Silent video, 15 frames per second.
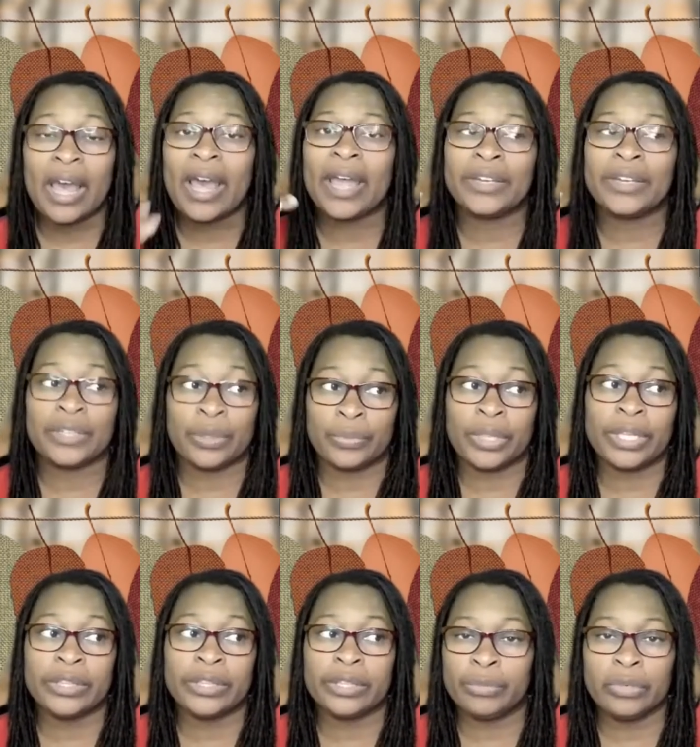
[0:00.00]
I don't
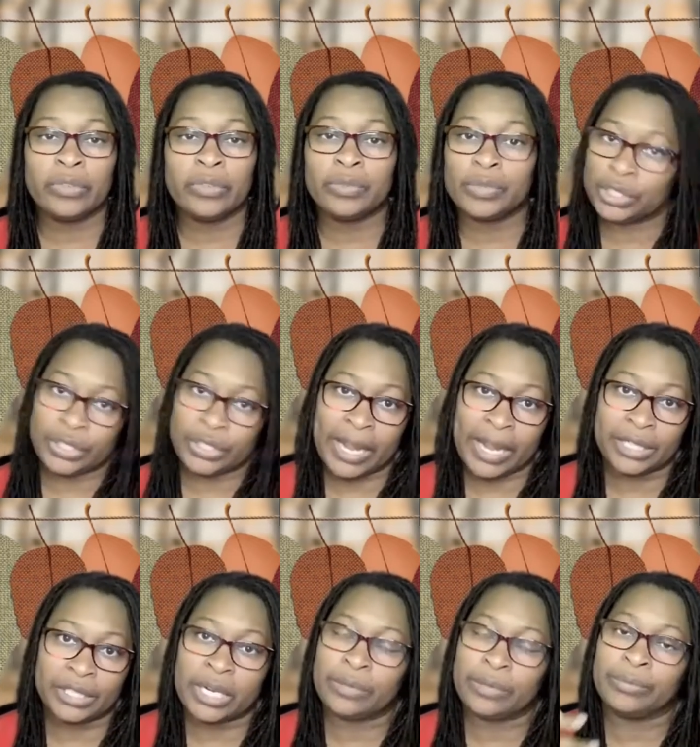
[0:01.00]
think the movie was
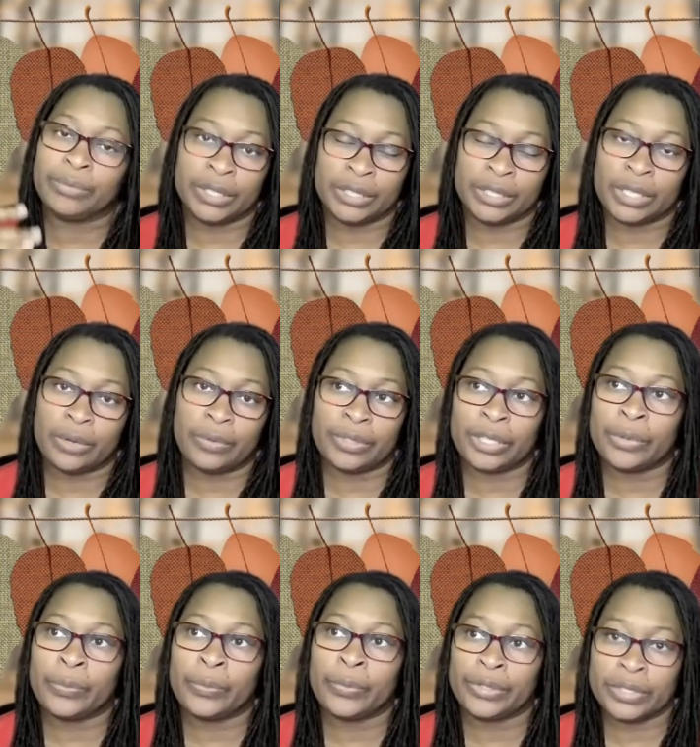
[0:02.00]
trash. I really don't. There
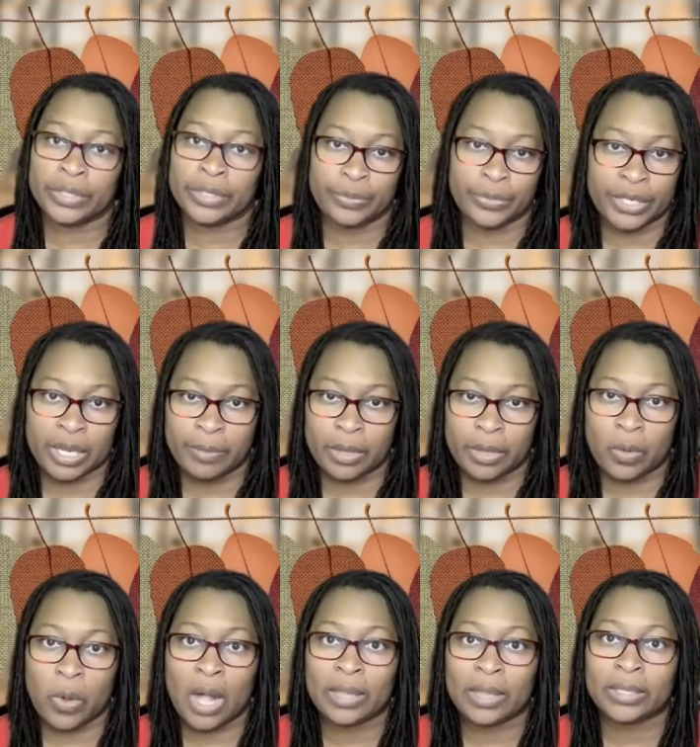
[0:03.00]
were some redeeming
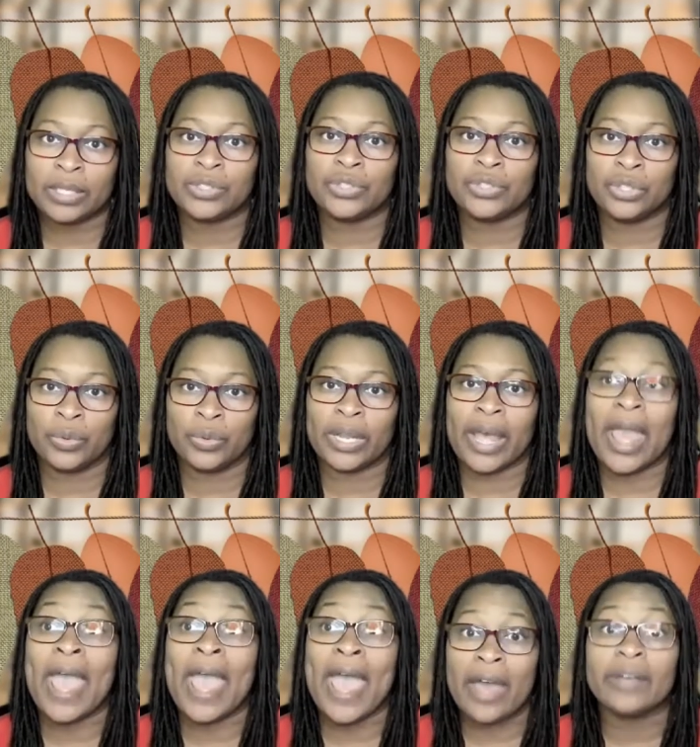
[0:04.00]
qualities to it. I
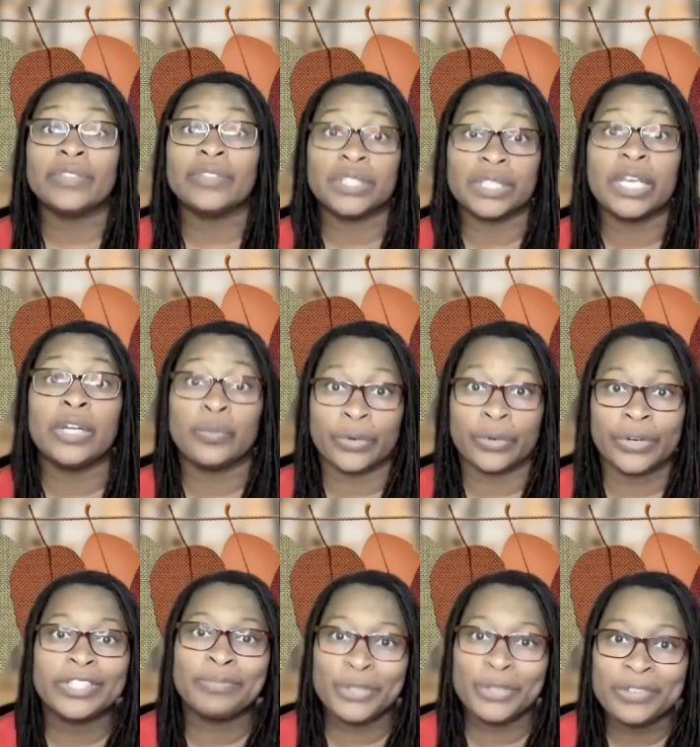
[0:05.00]
have seen
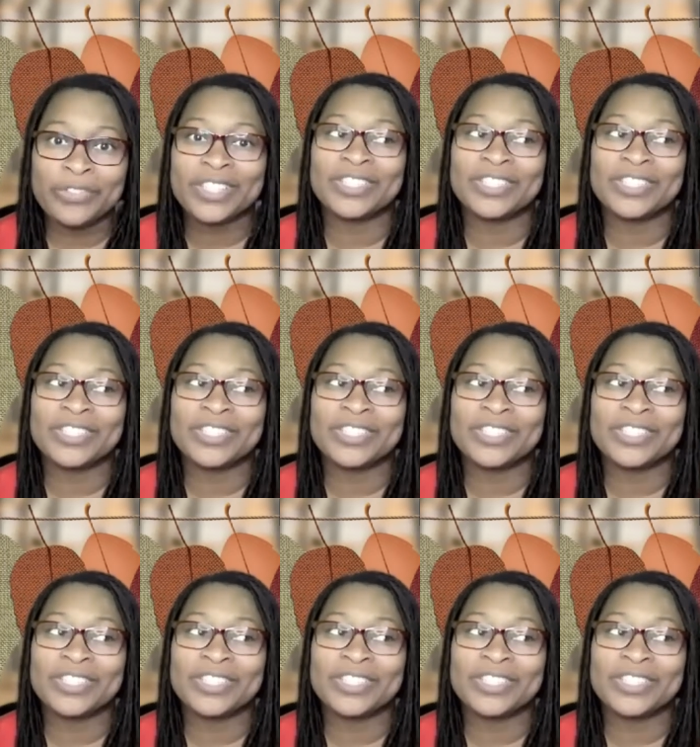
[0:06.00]
worse movies.